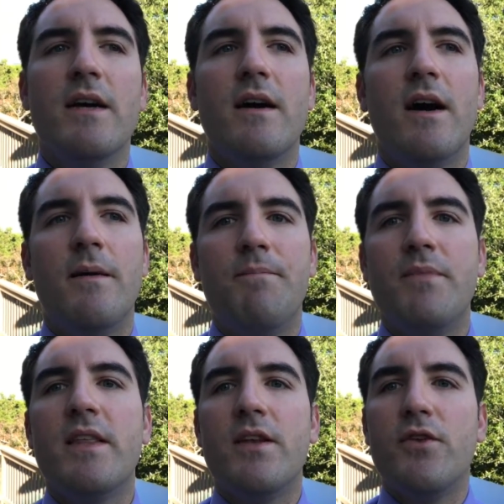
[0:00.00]
Um,
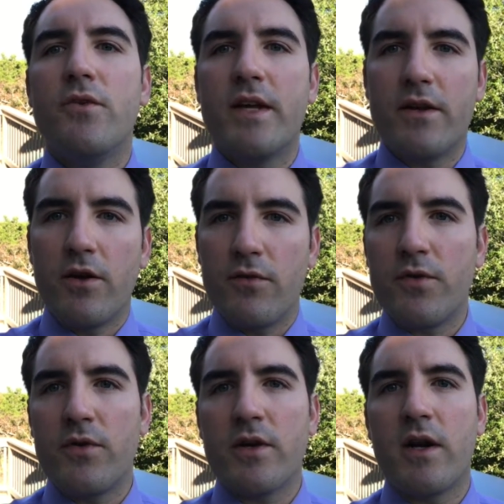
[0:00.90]
then you can go
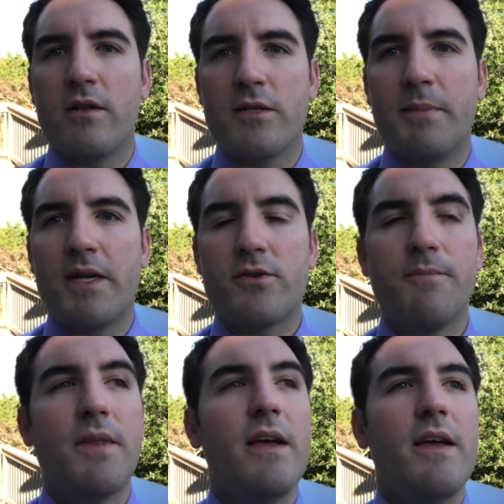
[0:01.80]
through your color spectrum.